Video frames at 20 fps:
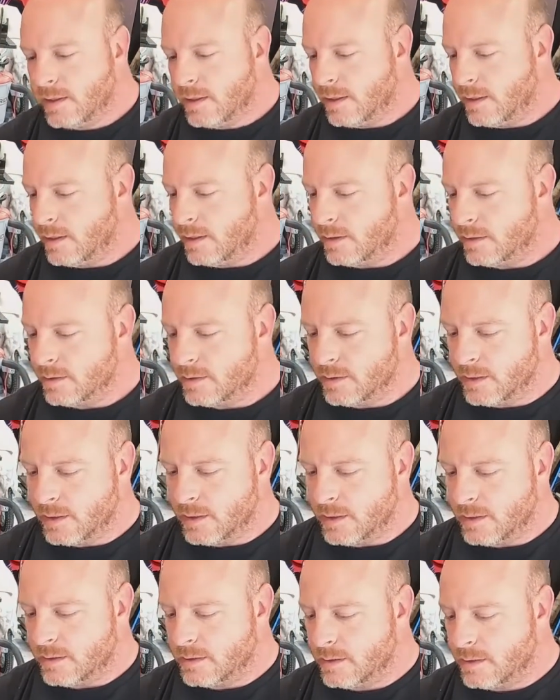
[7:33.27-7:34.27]
and
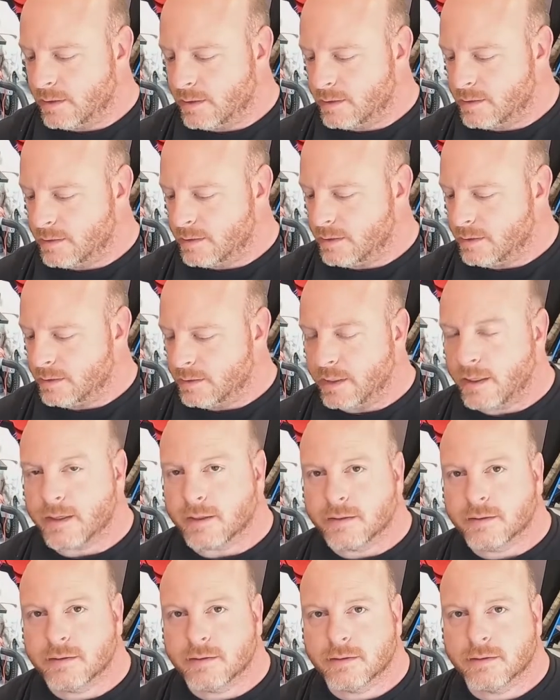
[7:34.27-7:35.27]

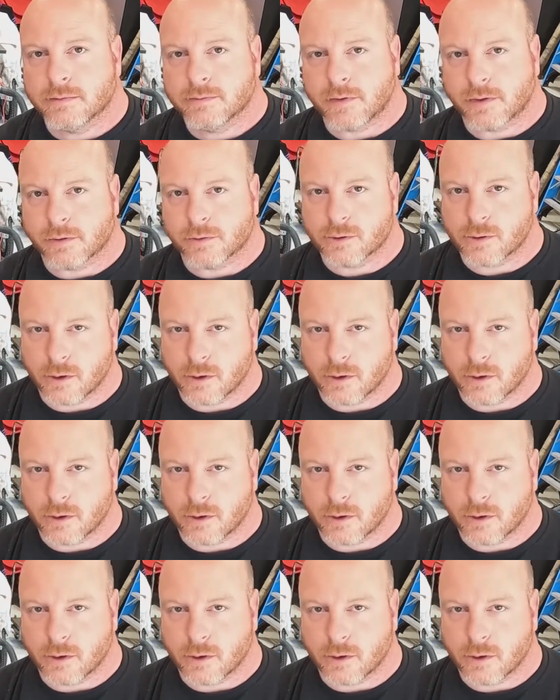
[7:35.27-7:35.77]
yeah, fingers